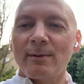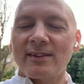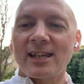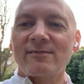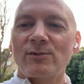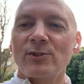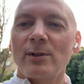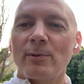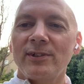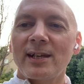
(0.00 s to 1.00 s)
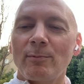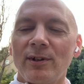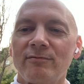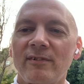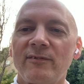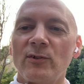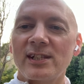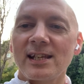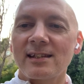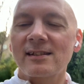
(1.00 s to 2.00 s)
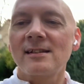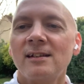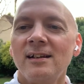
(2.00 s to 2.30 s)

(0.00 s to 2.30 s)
thanks for joining me on day 146.